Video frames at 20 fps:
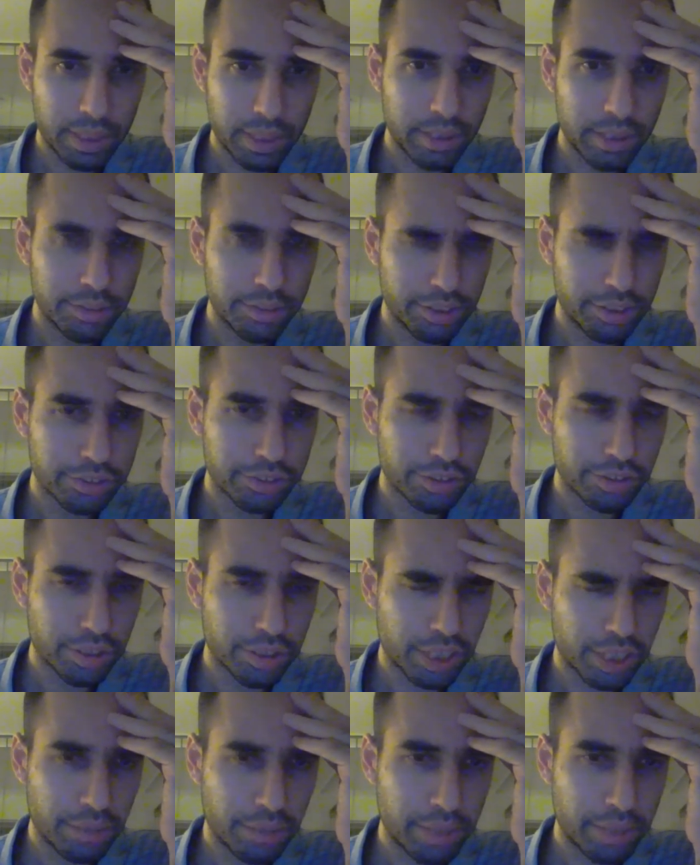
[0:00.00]
It's just going to
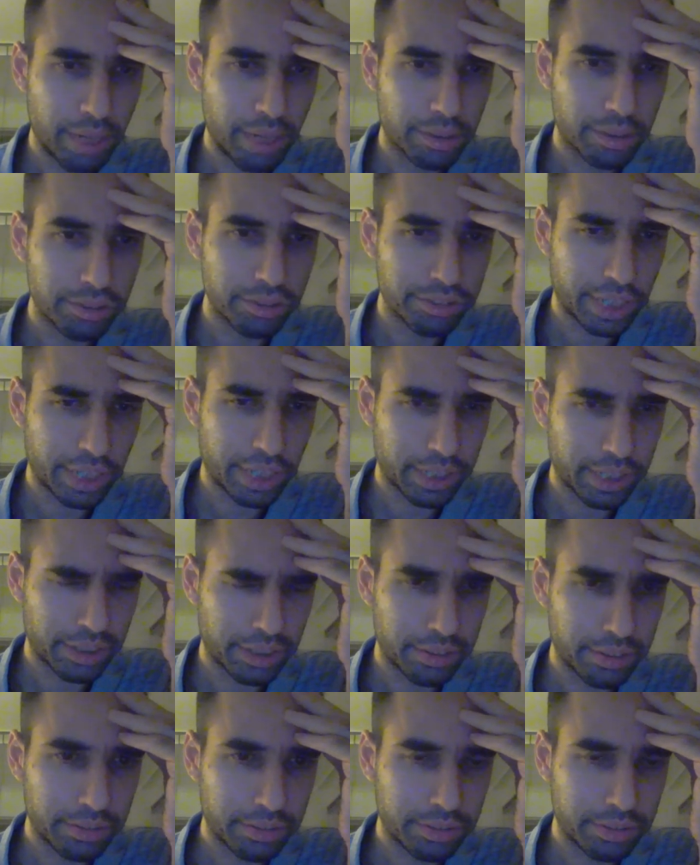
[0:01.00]
come down to
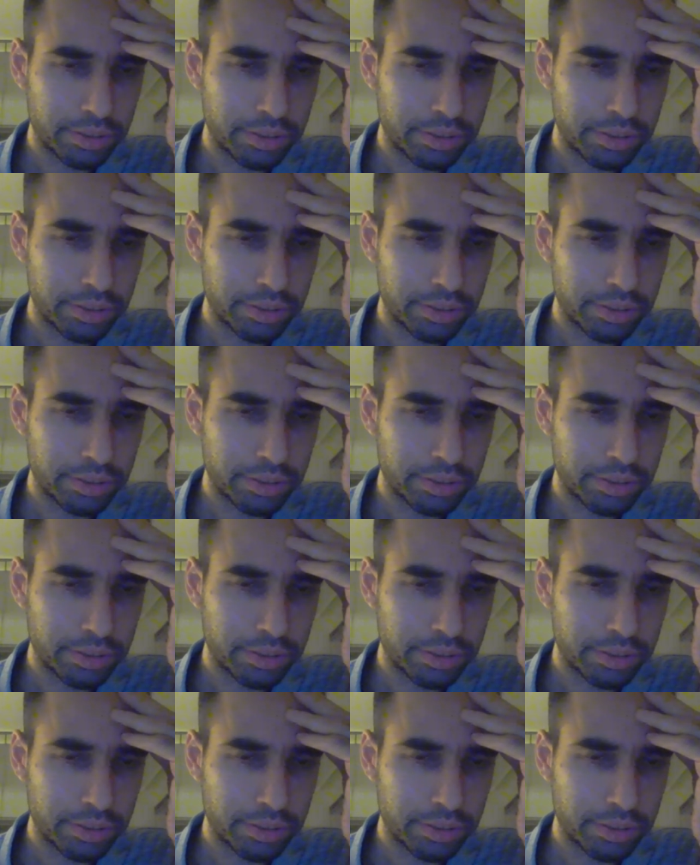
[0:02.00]
seconds.